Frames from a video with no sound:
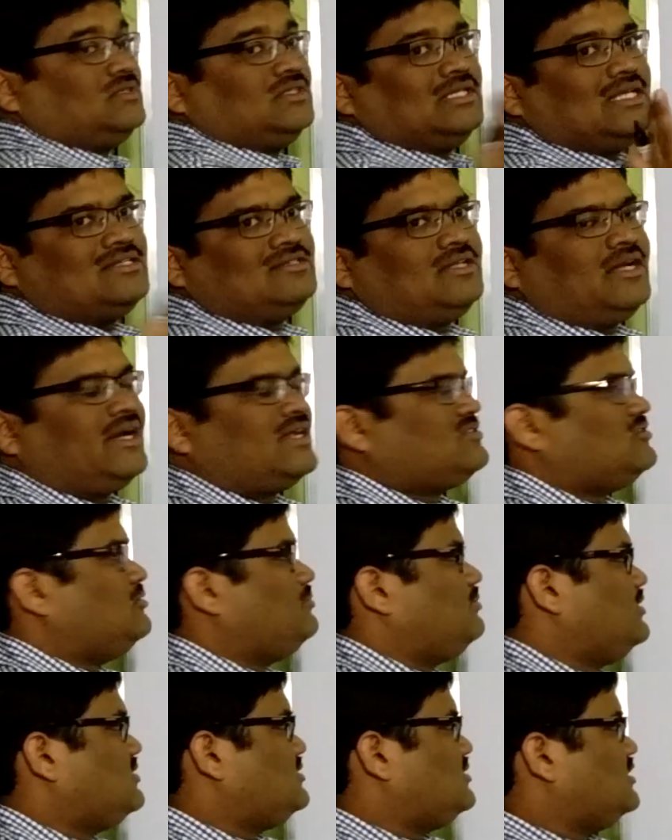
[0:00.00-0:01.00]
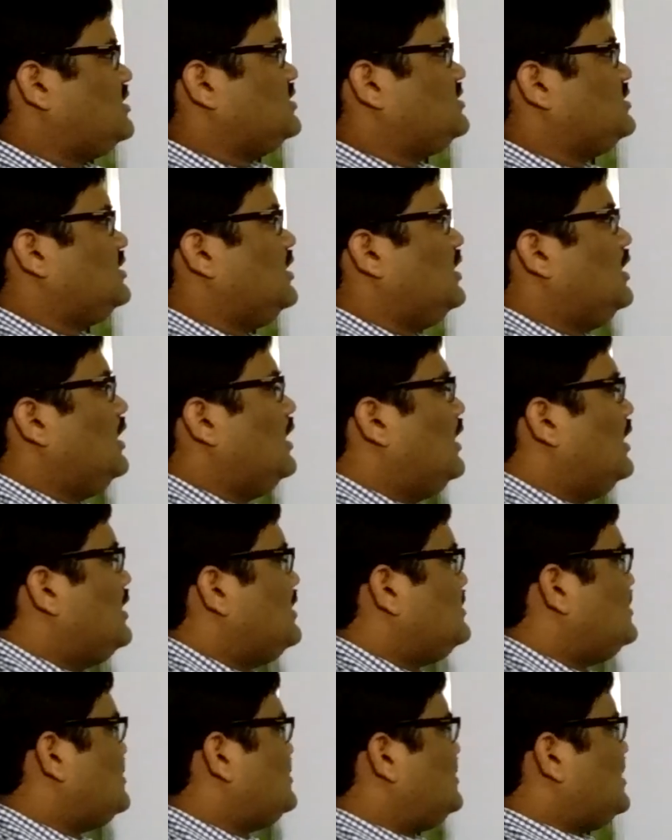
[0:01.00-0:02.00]
Is 97%.
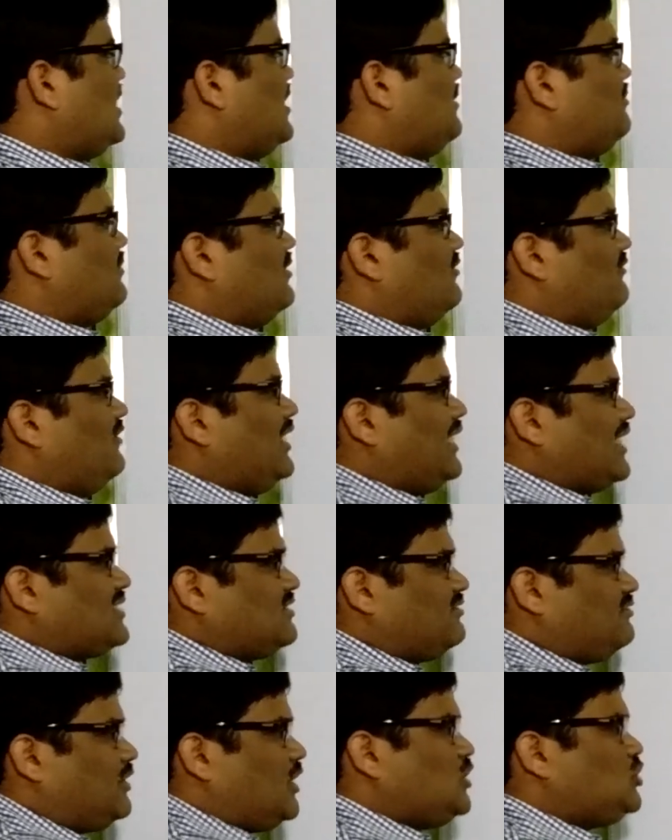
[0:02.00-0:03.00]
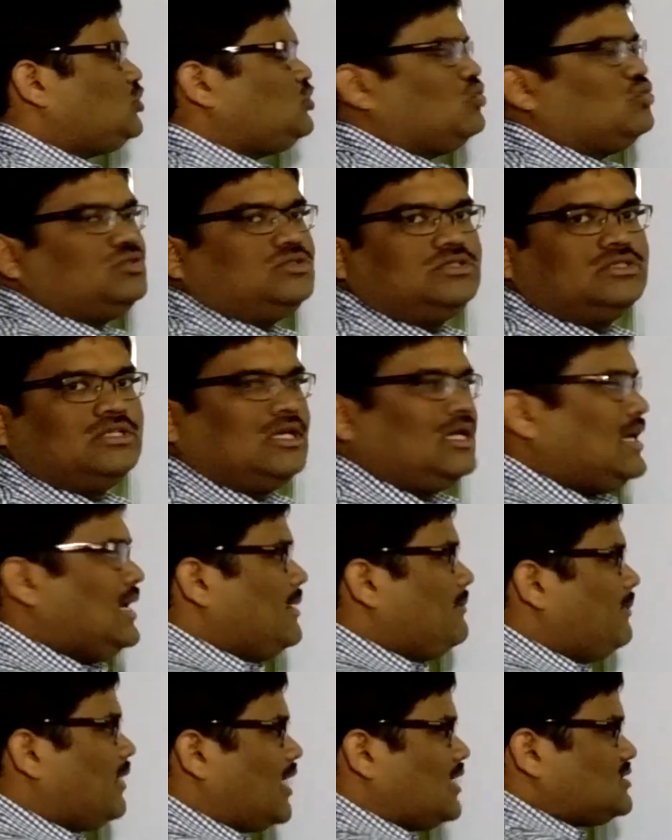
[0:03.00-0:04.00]
The same in case of tissues,
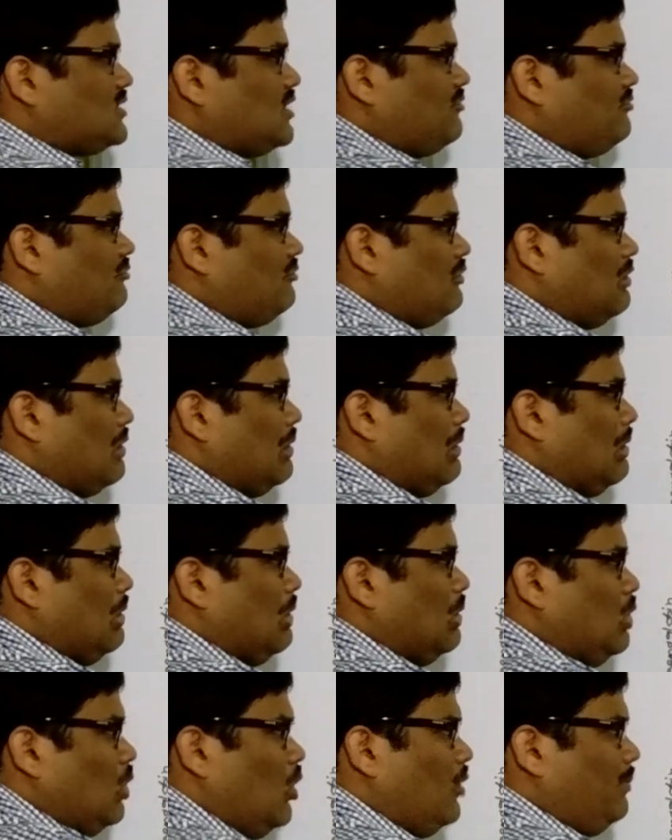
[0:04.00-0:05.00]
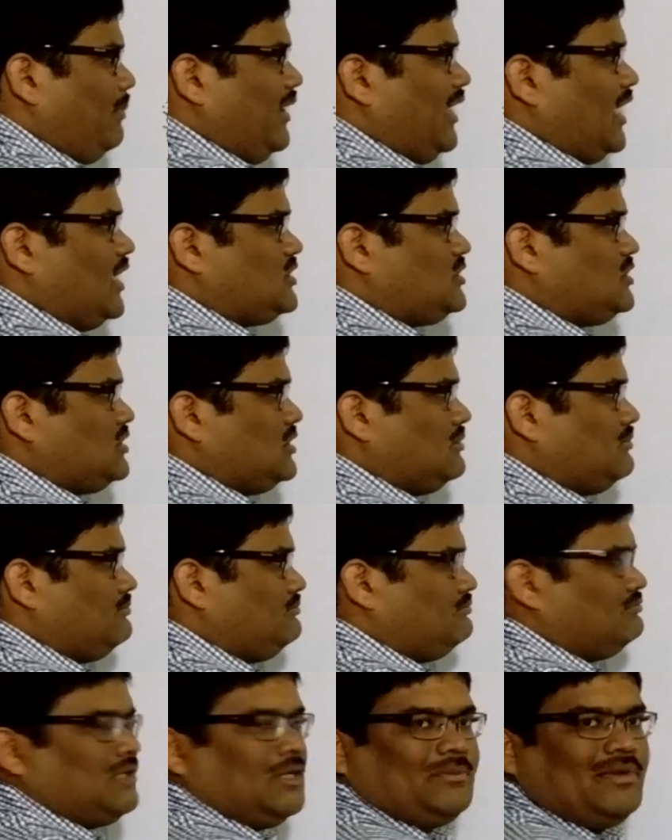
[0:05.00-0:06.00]
because of low pH,
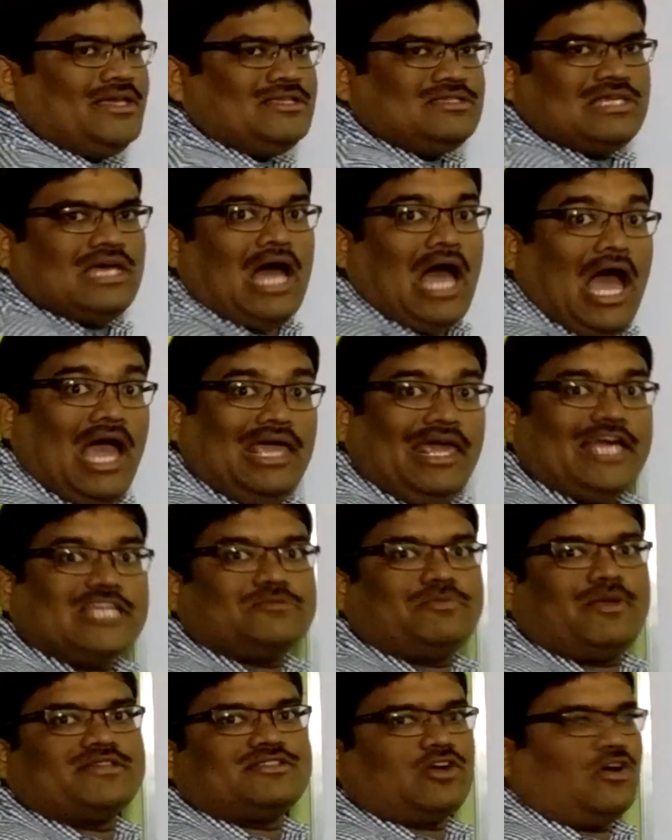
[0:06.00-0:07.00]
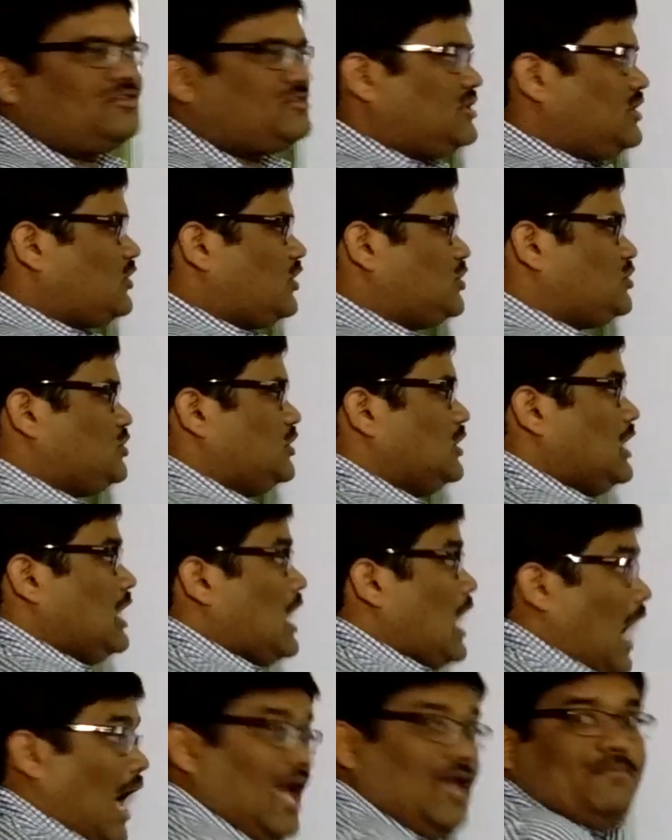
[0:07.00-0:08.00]
that means high H plus concentration,
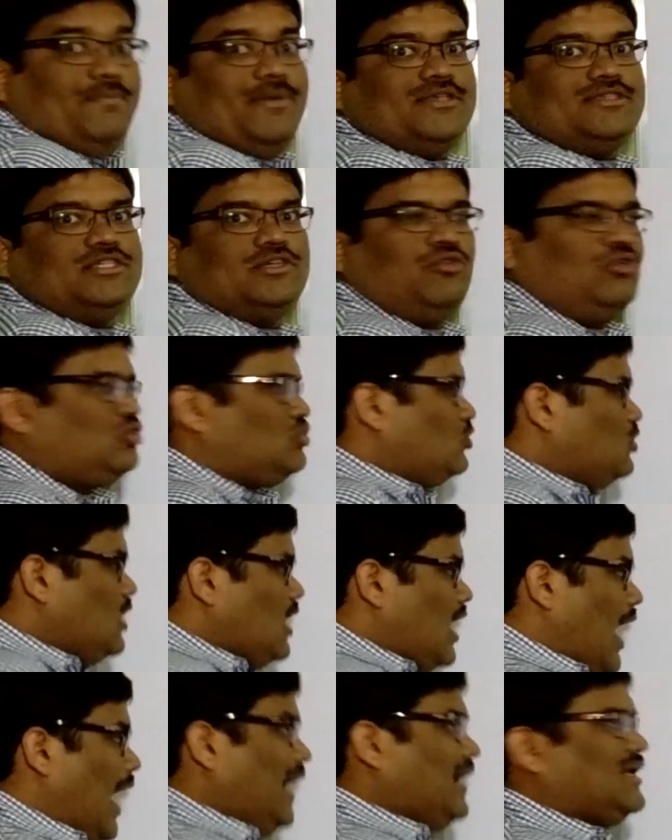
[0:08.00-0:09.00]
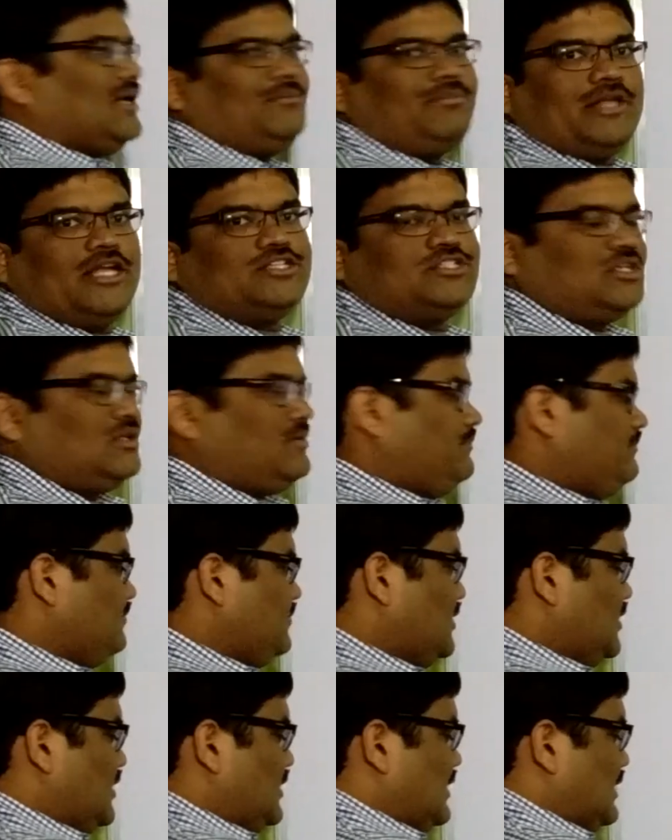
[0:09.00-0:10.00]
high PCO2, high temperature,
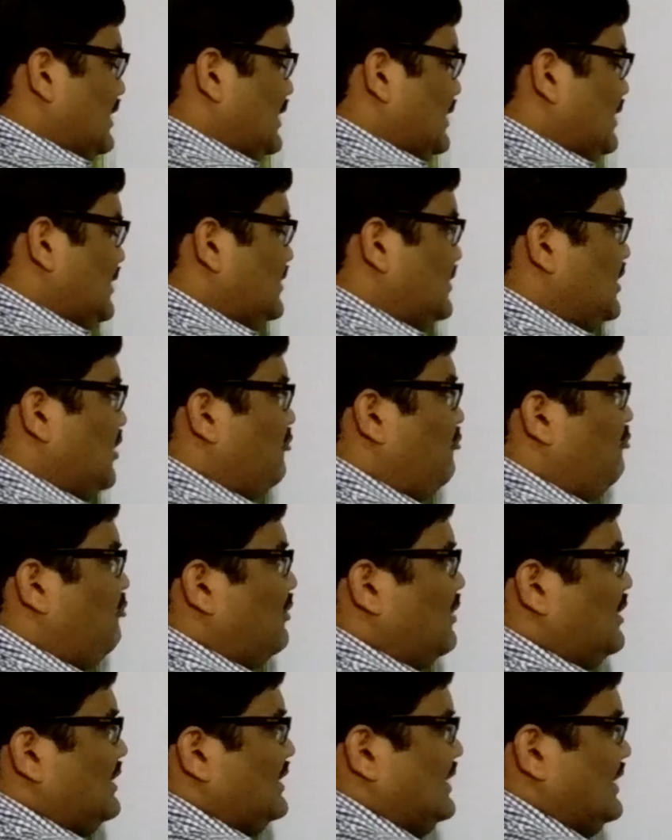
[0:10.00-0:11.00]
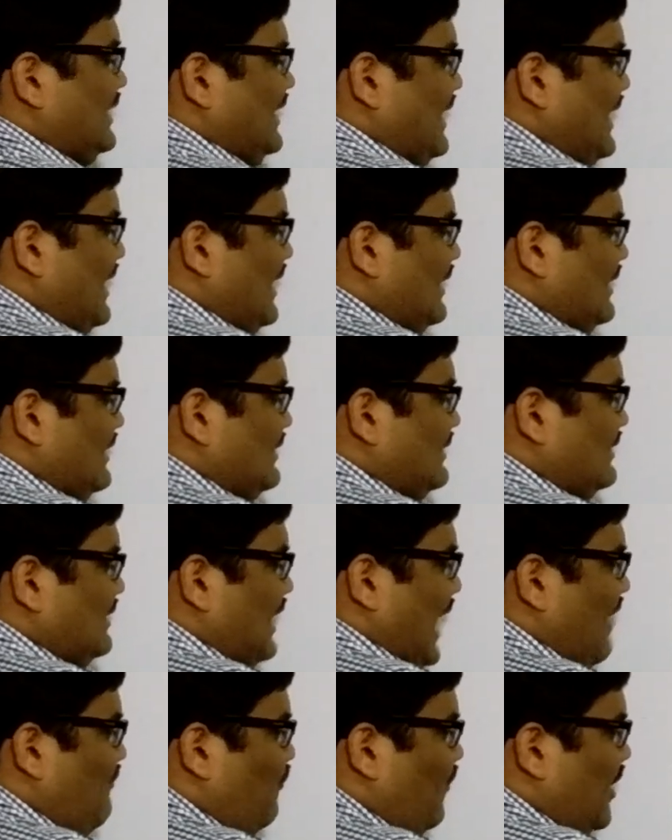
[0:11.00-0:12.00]

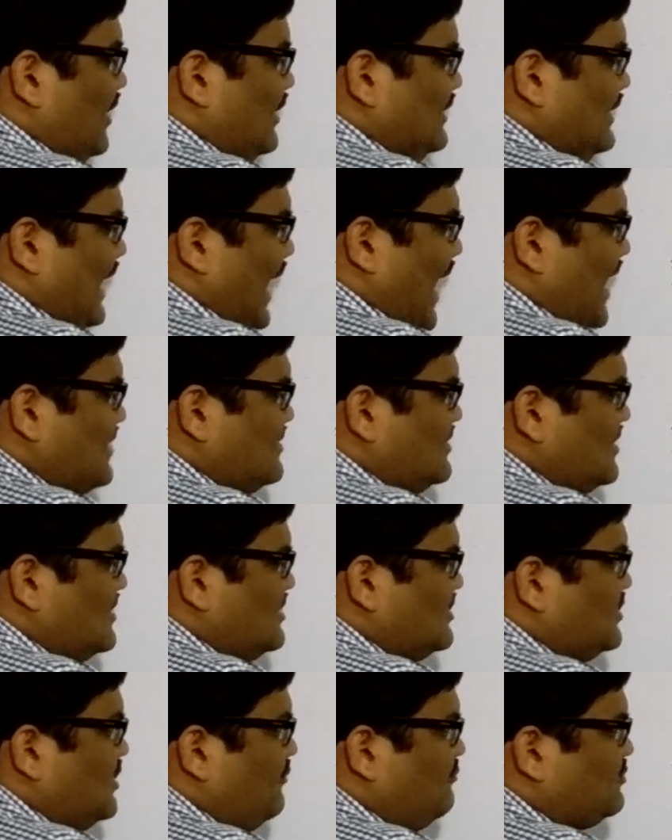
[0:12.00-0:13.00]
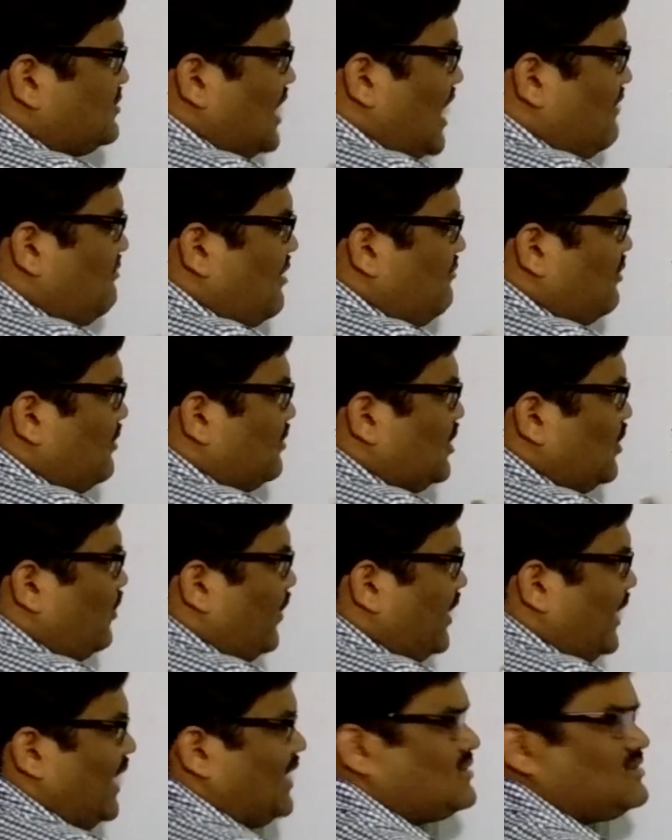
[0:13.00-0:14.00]
the axis shifts away from the
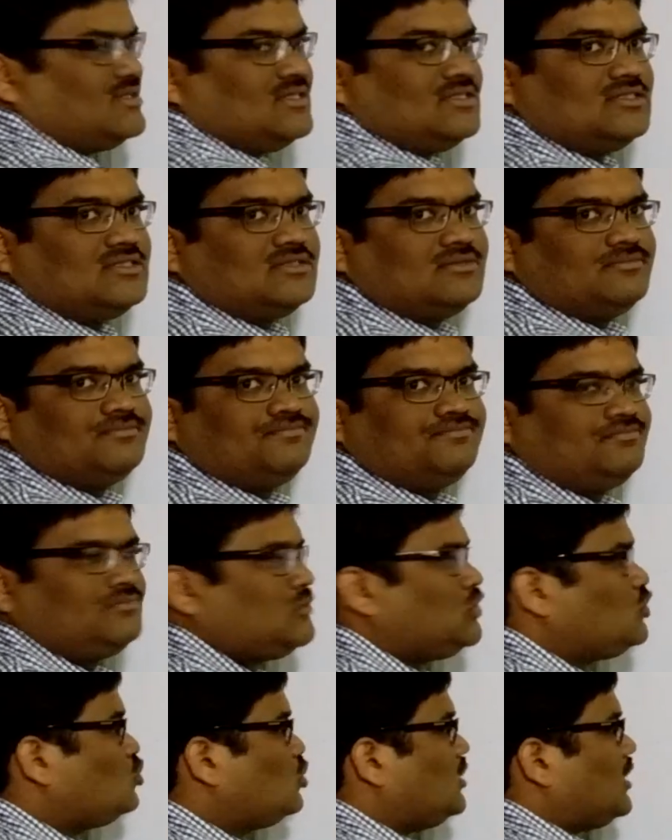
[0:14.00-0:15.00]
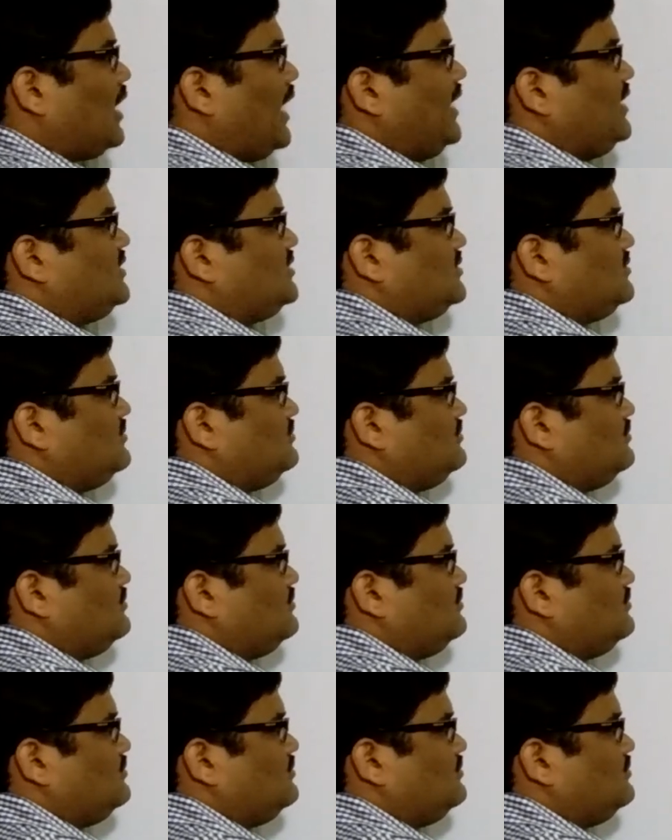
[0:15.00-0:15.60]
y-axis to the right.